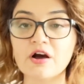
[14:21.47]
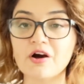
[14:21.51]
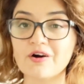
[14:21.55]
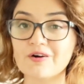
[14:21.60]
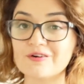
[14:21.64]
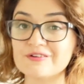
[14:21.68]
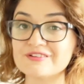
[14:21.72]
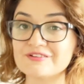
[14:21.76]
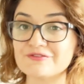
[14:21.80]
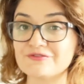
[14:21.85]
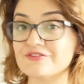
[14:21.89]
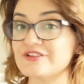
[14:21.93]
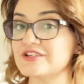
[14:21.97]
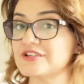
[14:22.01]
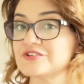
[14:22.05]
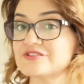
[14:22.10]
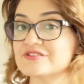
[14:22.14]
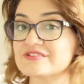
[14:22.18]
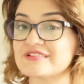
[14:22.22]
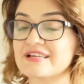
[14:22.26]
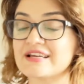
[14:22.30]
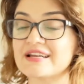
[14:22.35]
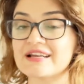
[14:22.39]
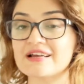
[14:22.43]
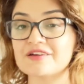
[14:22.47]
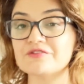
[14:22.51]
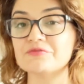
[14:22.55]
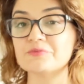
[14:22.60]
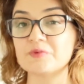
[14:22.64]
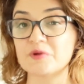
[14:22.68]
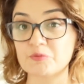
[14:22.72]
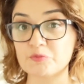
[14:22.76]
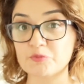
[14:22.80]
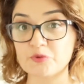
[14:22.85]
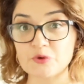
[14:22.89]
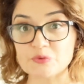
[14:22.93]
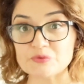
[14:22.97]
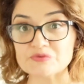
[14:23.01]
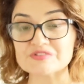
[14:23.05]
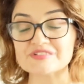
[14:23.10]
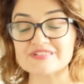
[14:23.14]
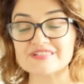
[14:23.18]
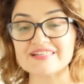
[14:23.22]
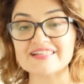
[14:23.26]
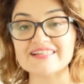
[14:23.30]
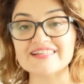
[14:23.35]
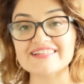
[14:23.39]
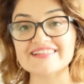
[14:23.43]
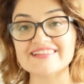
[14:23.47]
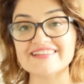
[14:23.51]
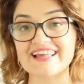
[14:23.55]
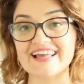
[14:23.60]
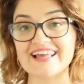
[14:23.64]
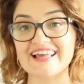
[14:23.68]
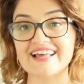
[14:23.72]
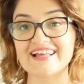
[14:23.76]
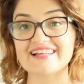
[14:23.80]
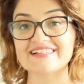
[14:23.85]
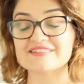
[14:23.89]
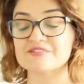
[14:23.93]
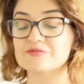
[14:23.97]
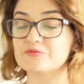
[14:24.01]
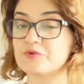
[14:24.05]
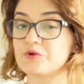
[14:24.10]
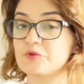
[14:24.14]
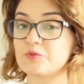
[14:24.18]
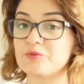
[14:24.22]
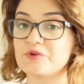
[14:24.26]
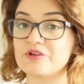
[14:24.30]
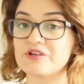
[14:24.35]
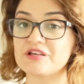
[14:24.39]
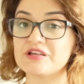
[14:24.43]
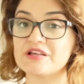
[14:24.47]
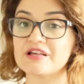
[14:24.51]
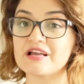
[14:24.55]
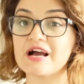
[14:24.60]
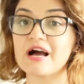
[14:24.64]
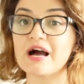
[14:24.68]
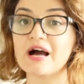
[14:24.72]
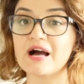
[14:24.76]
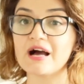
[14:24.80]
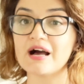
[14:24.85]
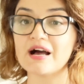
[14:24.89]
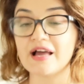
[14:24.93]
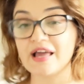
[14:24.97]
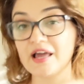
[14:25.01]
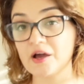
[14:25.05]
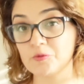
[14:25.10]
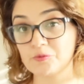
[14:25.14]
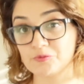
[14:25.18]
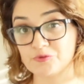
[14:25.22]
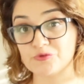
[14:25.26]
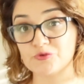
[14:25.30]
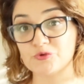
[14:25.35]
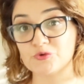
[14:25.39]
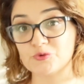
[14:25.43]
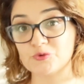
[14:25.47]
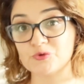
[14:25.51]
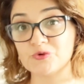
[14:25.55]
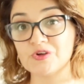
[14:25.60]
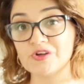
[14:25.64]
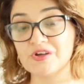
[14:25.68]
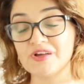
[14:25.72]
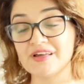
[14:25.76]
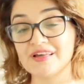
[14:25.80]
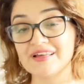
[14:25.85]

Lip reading: all the videos that I've been posting, that will be helpful,